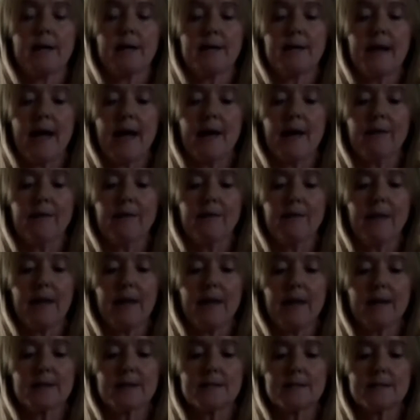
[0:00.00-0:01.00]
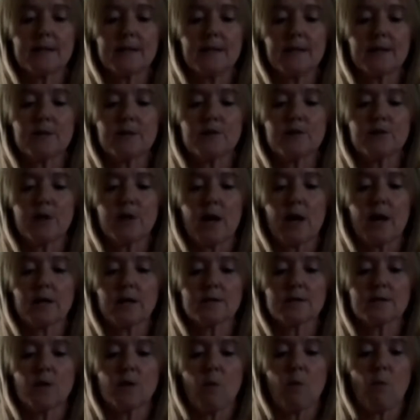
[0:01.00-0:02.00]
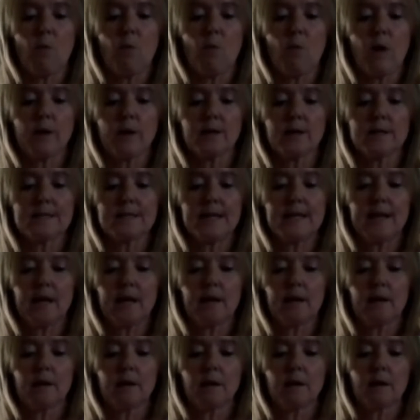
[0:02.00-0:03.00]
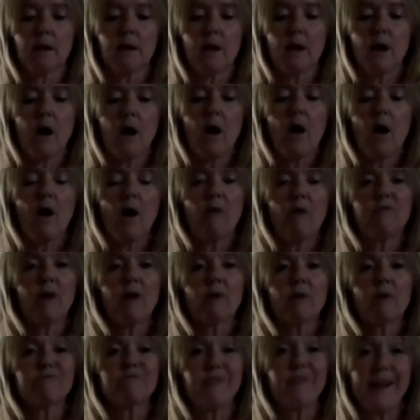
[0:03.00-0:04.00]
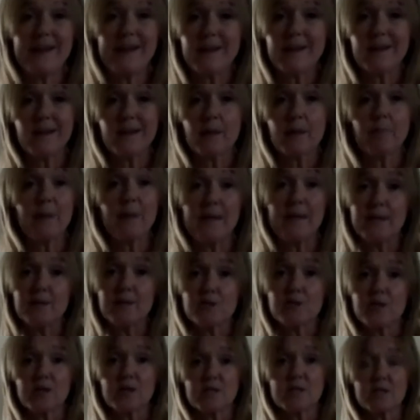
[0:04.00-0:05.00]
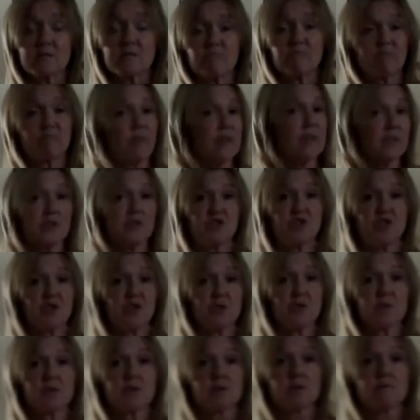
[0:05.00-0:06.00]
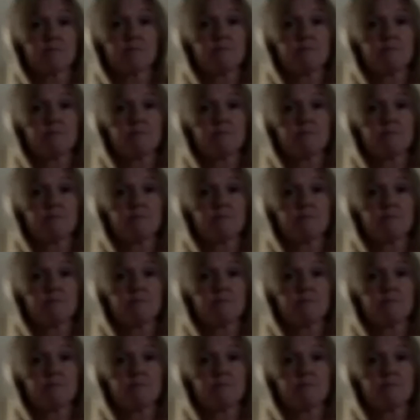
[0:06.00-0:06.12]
Now this is just 1 tin of regular peaches with juice.